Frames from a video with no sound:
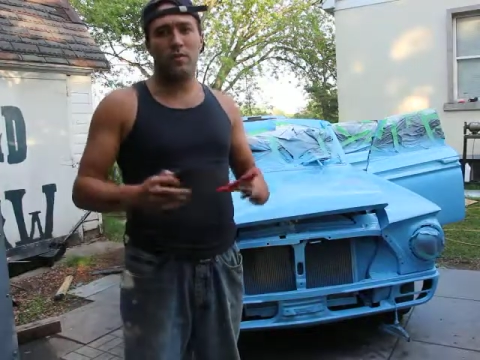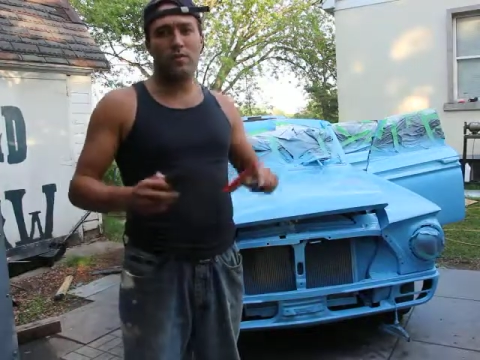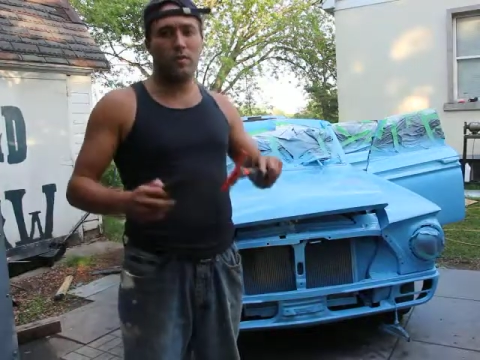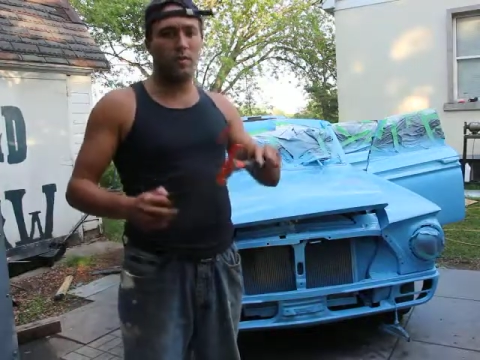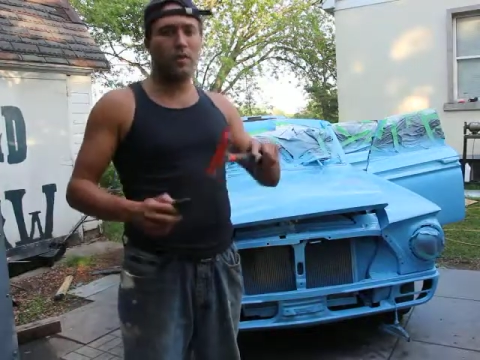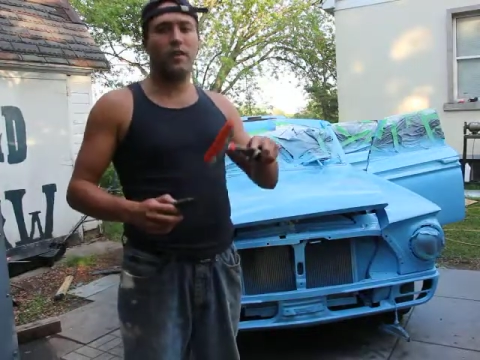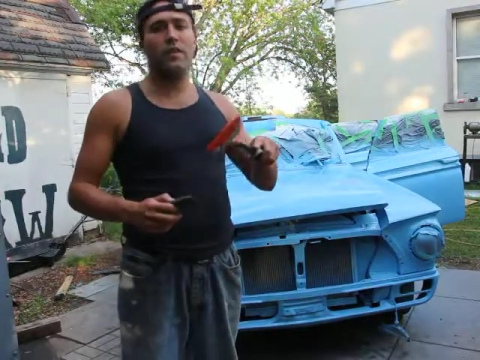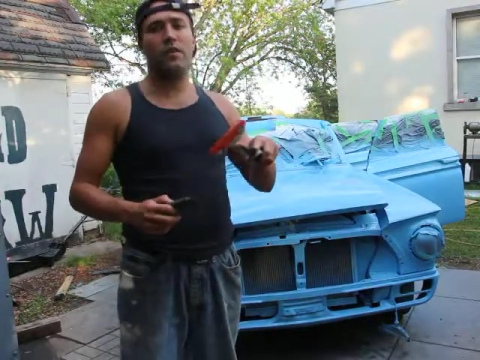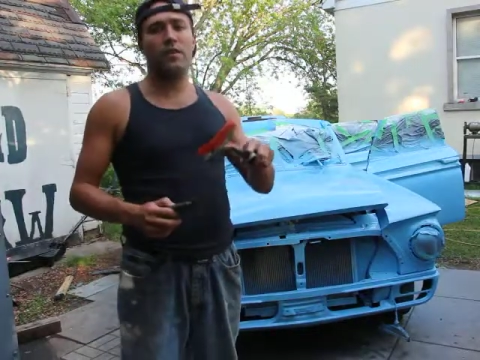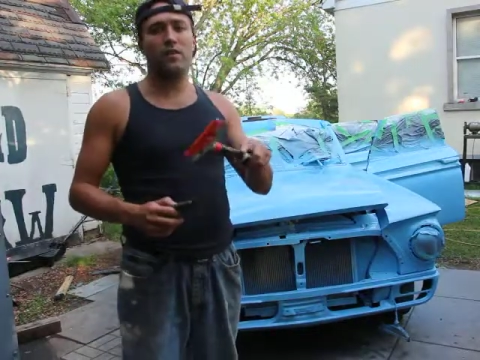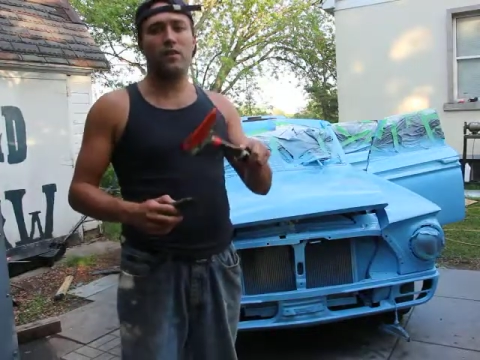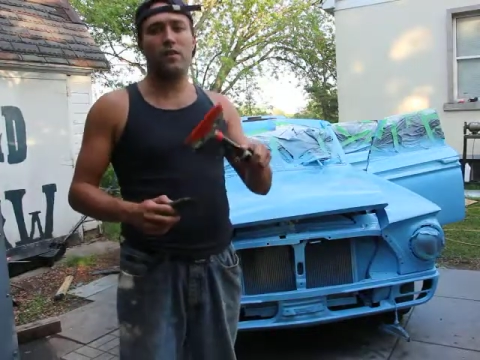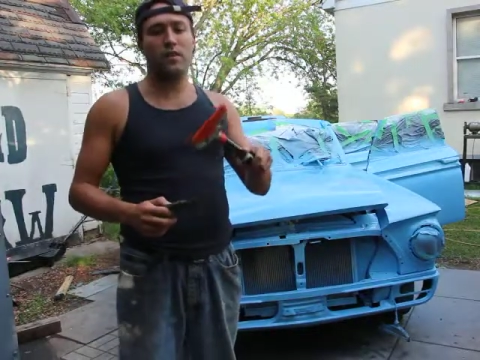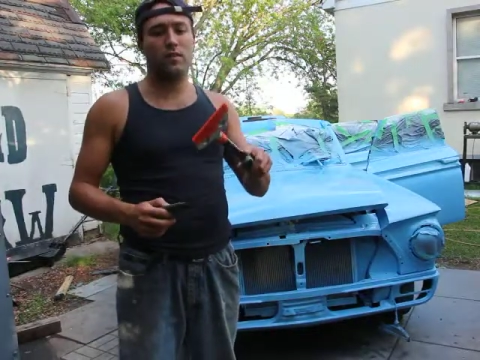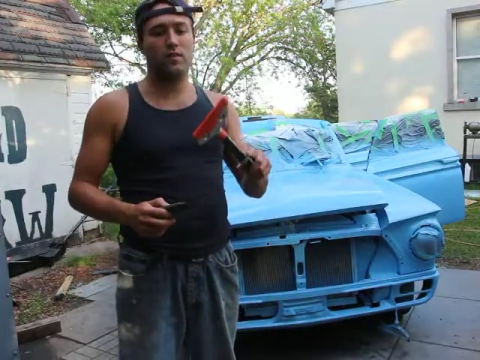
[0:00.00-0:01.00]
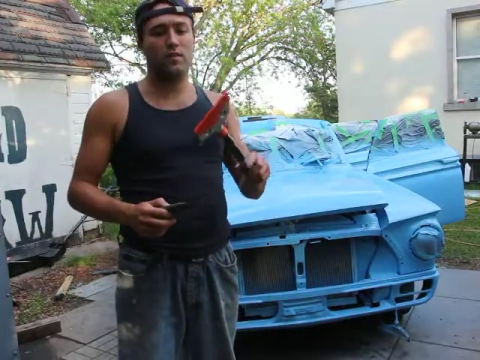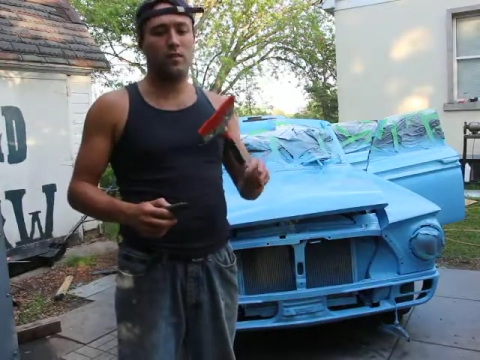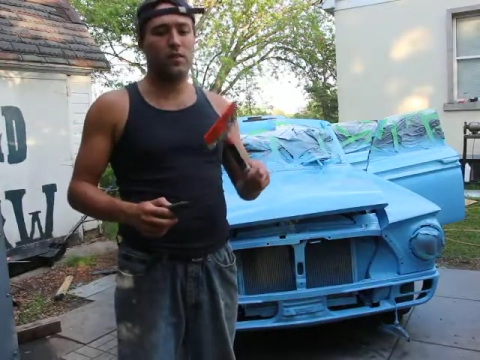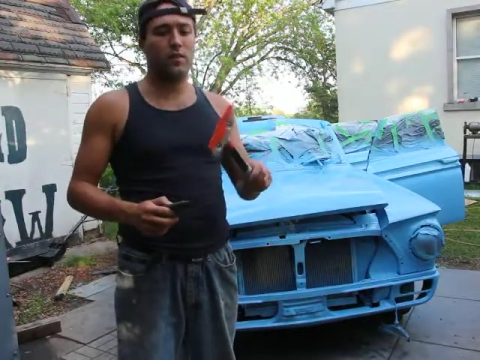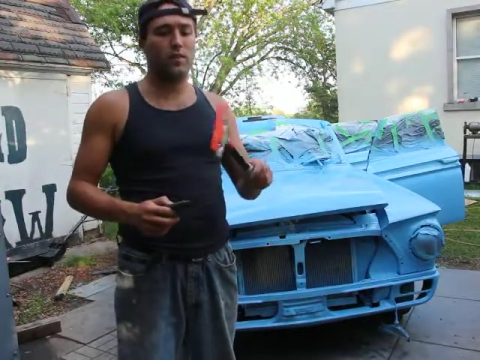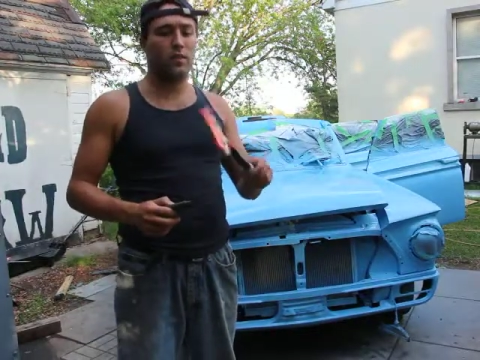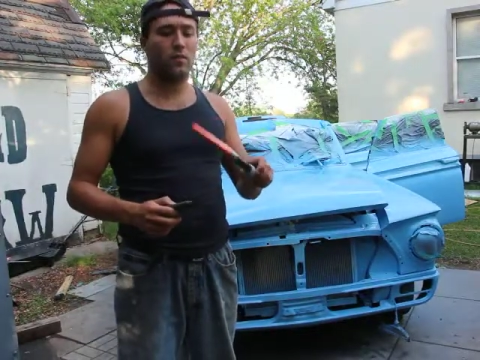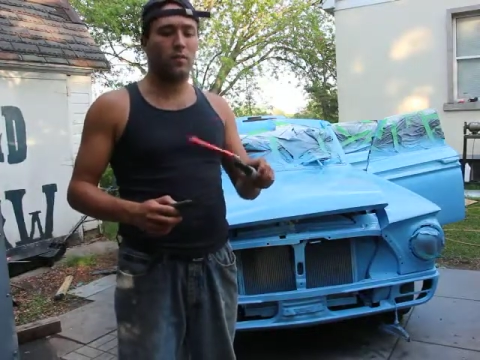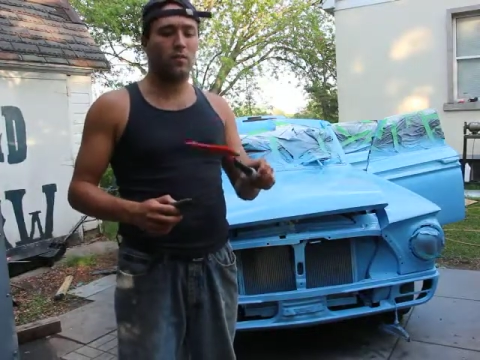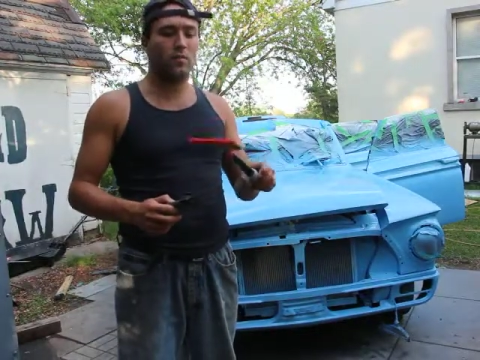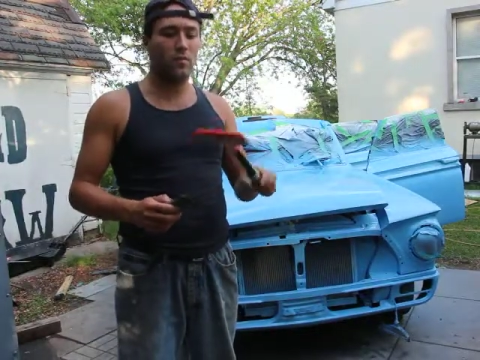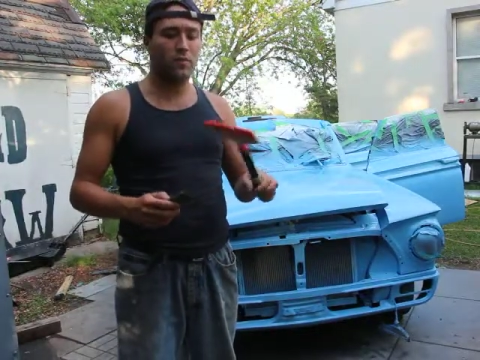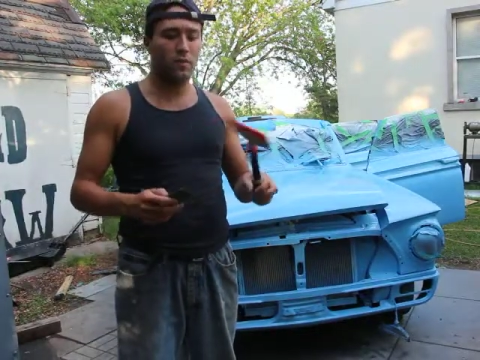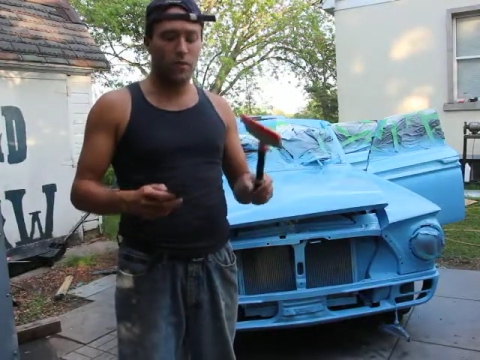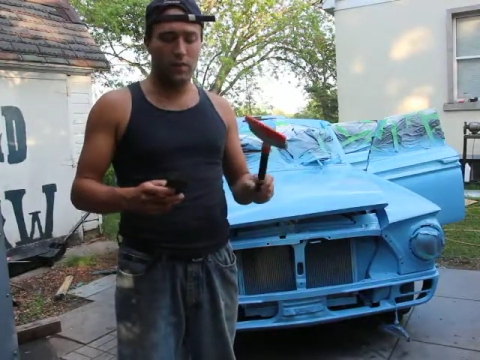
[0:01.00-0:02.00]
really easy. It's really easy to
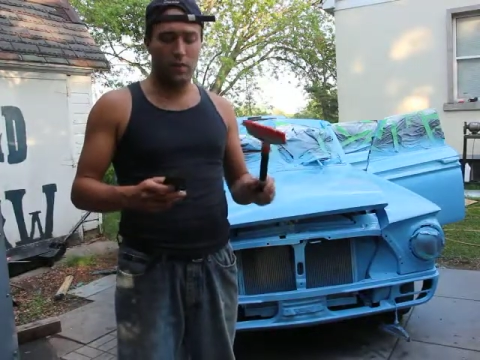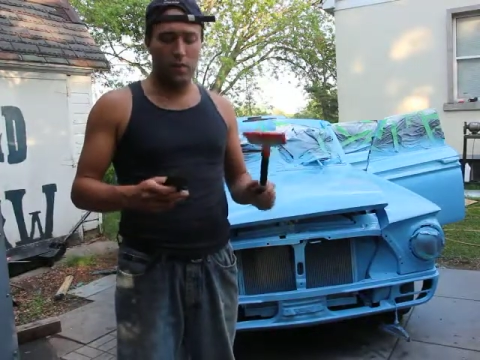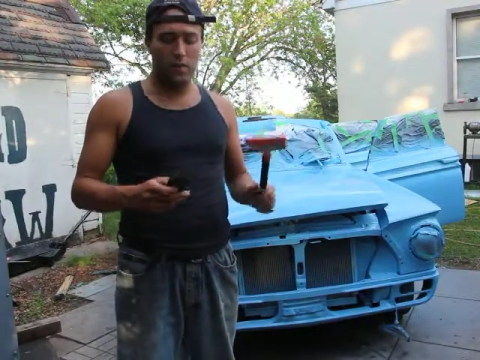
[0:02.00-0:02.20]
remove it.